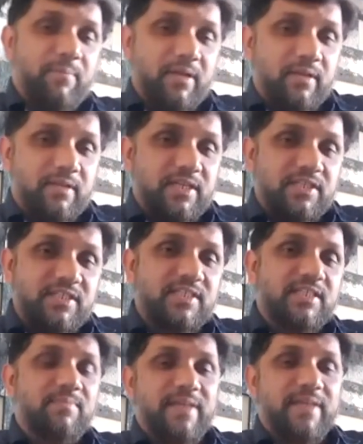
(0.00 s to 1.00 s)
their
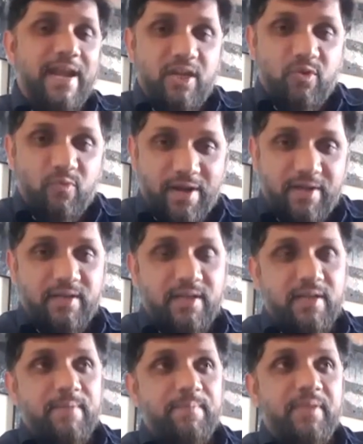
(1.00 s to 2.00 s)
systems end to end,
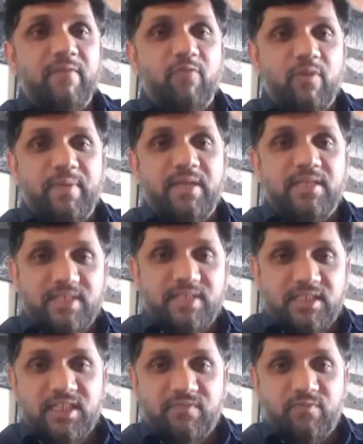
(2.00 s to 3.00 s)
they would be
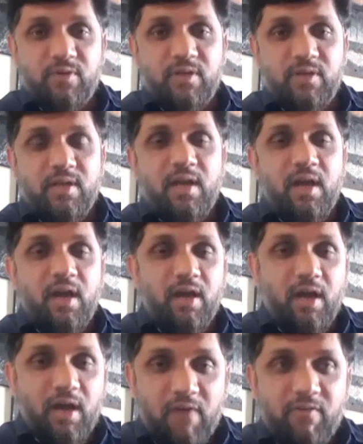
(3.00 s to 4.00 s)
successful.
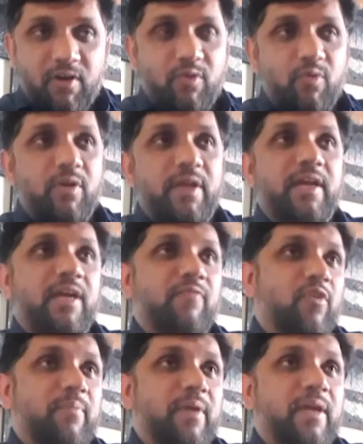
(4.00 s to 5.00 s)
Our role here
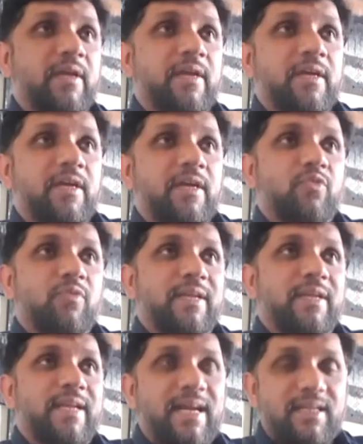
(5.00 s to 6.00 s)
would be to
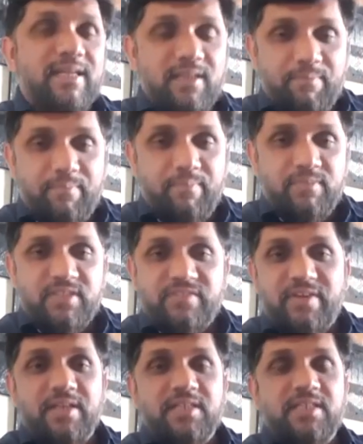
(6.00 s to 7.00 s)
let the
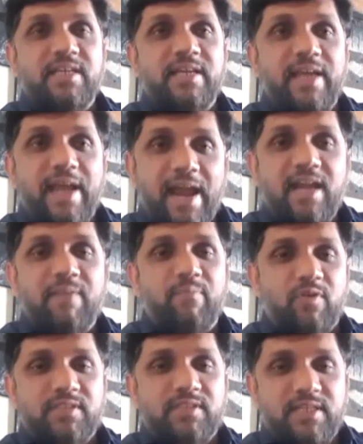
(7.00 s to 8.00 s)
strategy and
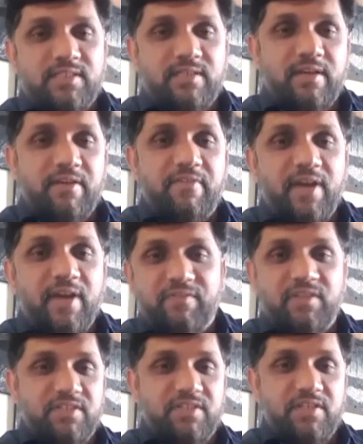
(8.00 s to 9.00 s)
process drive
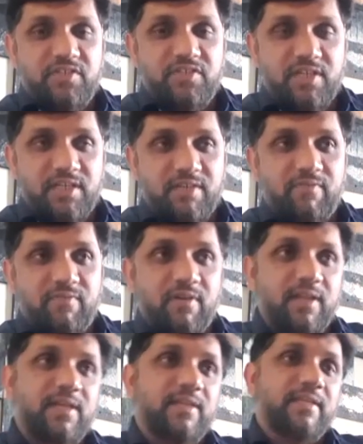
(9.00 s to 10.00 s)
this initiative
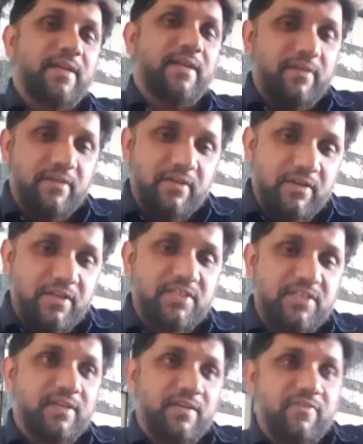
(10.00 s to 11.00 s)
rather than
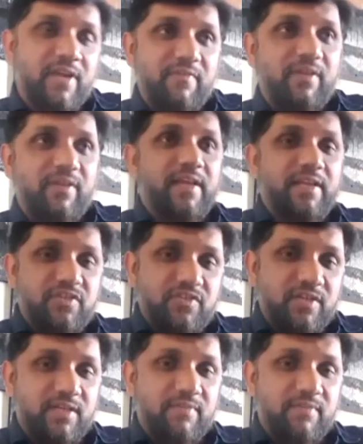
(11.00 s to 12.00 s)
digital driving the
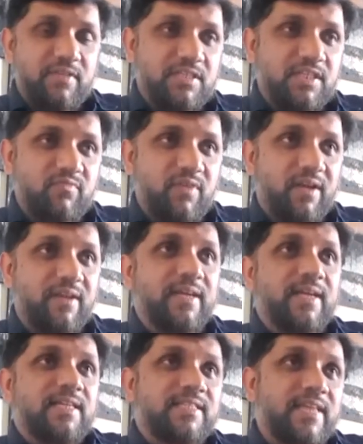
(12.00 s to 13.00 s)
initiative. This is one.
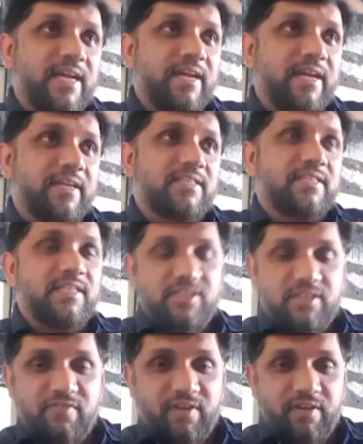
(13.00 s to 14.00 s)
Second is
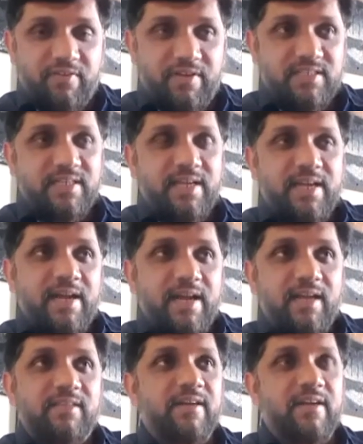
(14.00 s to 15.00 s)
considering risk,
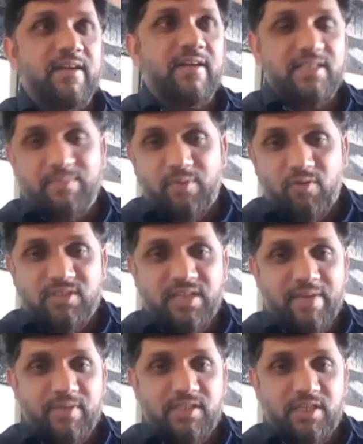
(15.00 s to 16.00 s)
and third is about
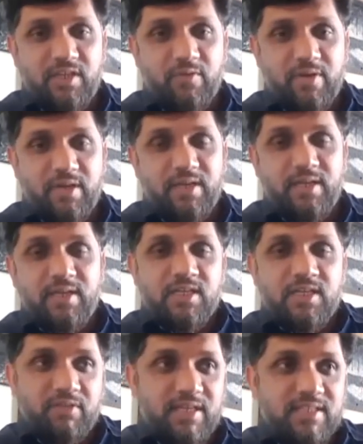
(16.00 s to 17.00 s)
cybersecurity.
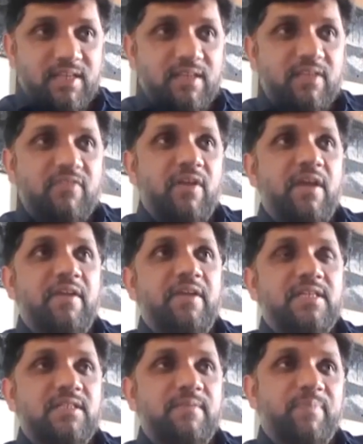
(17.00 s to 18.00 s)
So these are the three
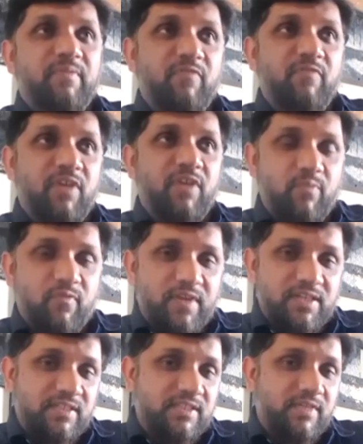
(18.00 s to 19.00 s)
areas where
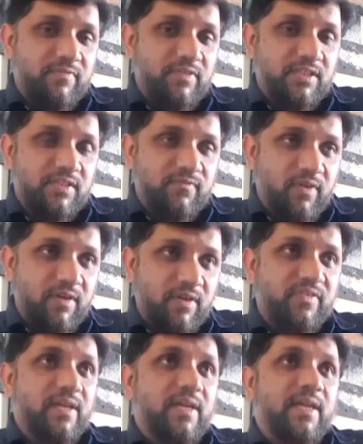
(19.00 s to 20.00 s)
professional services
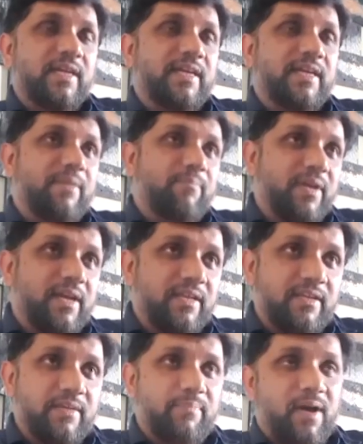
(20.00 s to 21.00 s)
firms can play
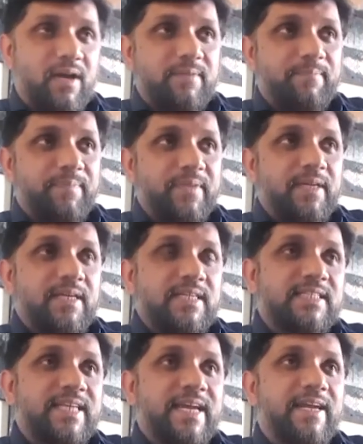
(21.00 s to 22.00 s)
their part.
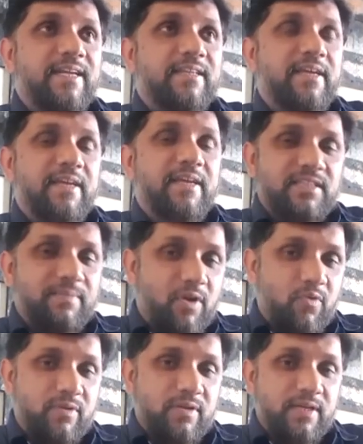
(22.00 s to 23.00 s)
Second thing is
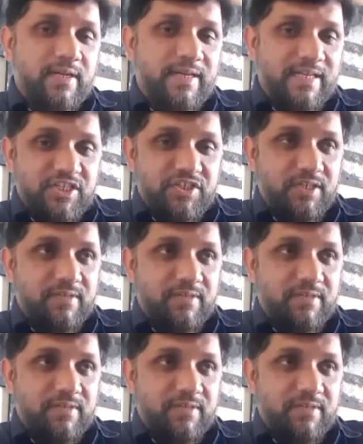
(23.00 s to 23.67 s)
about culture.